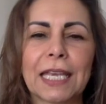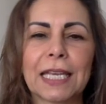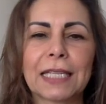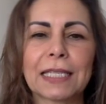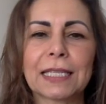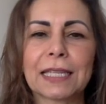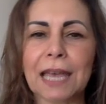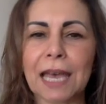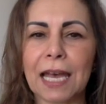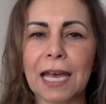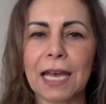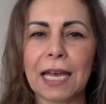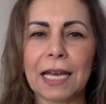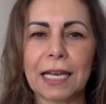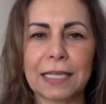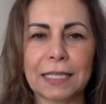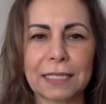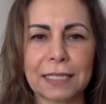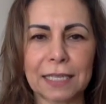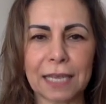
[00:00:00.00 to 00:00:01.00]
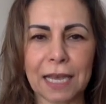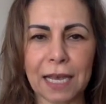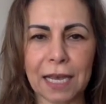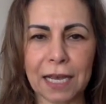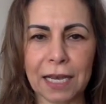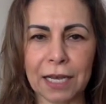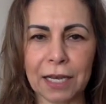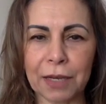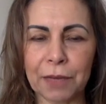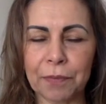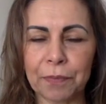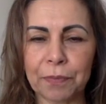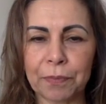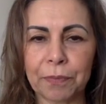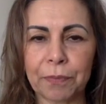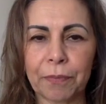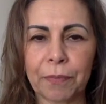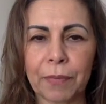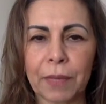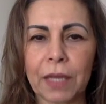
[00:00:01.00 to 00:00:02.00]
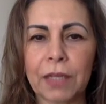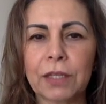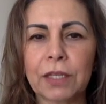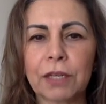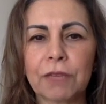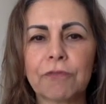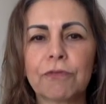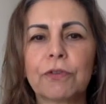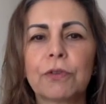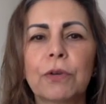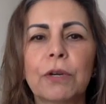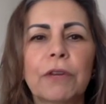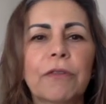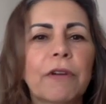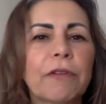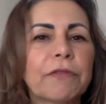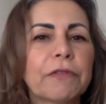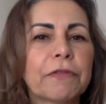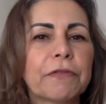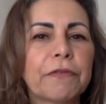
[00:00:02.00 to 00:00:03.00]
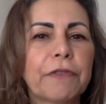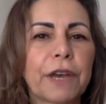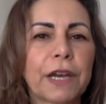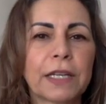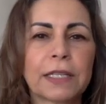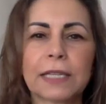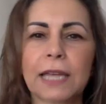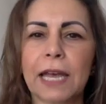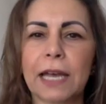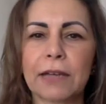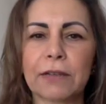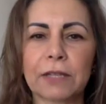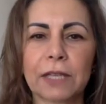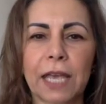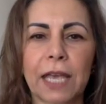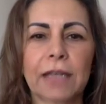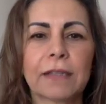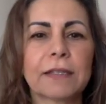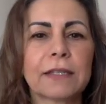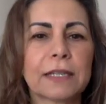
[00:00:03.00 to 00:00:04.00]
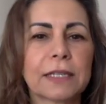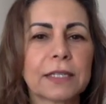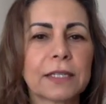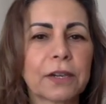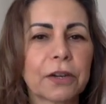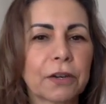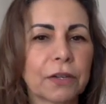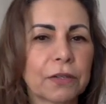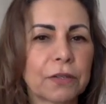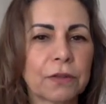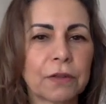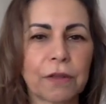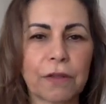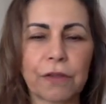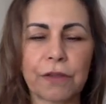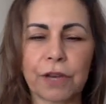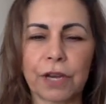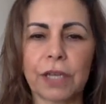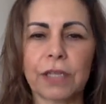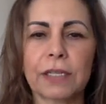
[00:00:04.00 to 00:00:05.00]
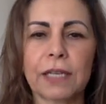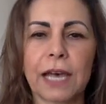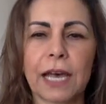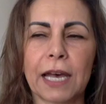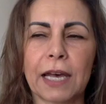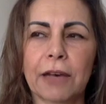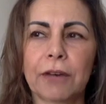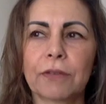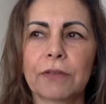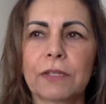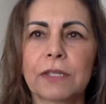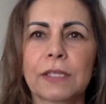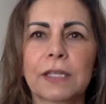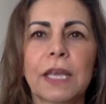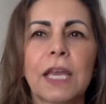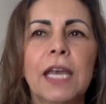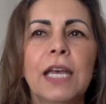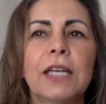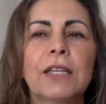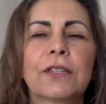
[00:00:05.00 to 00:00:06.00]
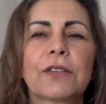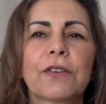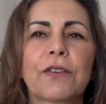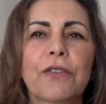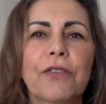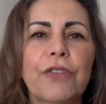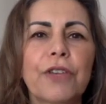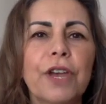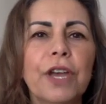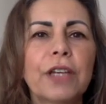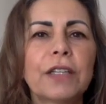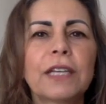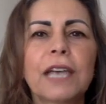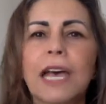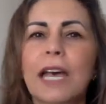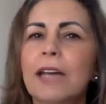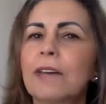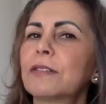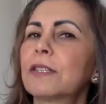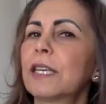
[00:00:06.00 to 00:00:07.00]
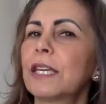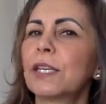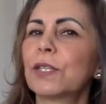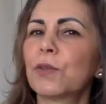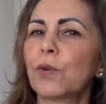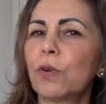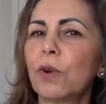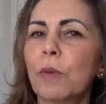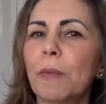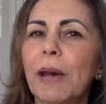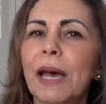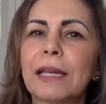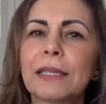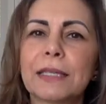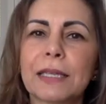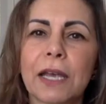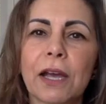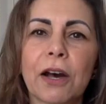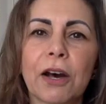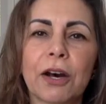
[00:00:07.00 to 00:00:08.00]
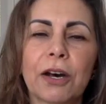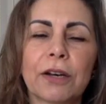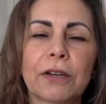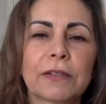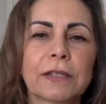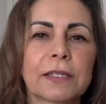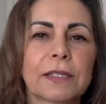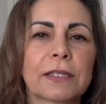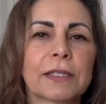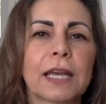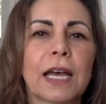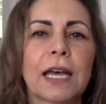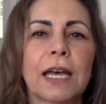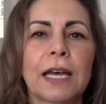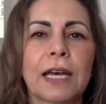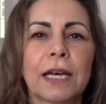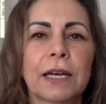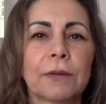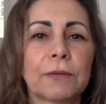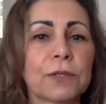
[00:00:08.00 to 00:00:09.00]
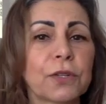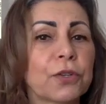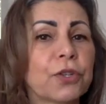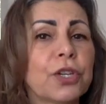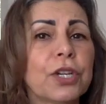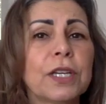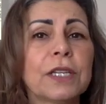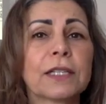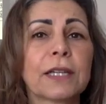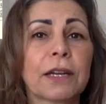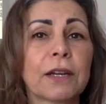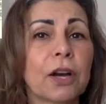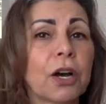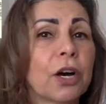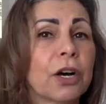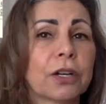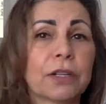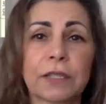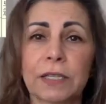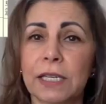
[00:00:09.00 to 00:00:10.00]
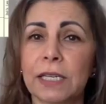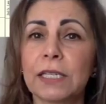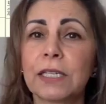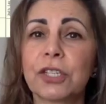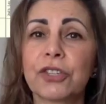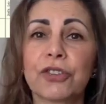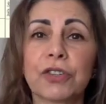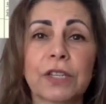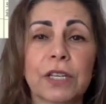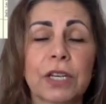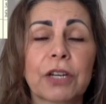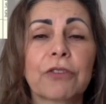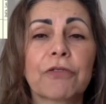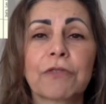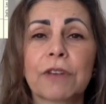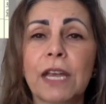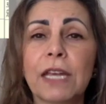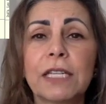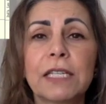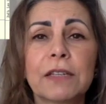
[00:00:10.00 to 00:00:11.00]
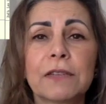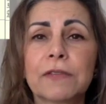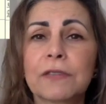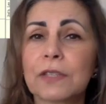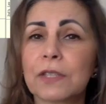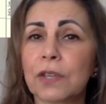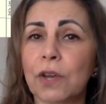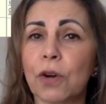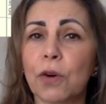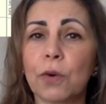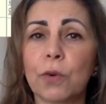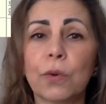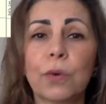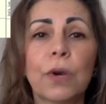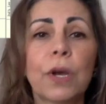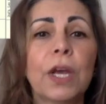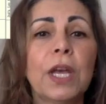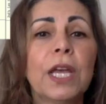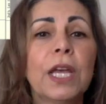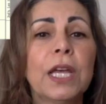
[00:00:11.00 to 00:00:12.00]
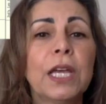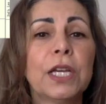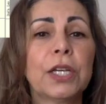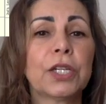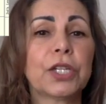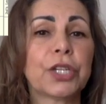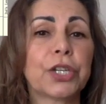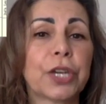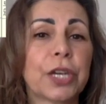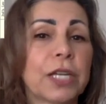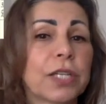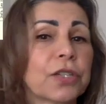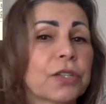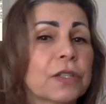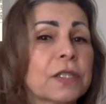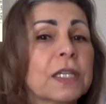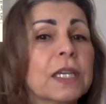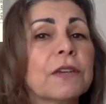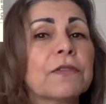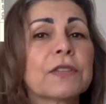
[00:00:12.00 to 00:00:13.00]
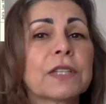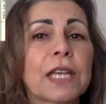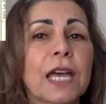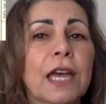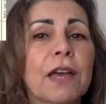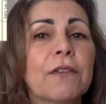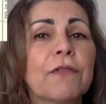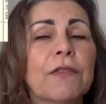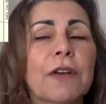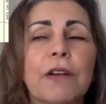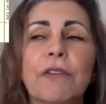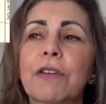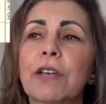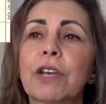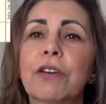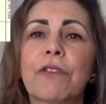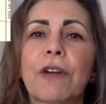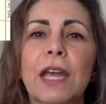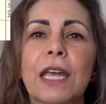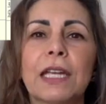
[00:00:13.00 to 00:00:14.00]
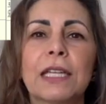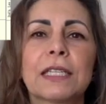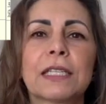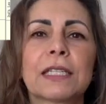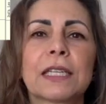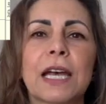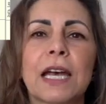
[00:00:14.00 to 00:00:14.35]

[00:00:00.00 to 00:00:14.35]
is that the ruler of the first house, Cancer, has gone into the third house. So third house is all about the arts. So she's an artist. She's a creative soul. It just gives her very great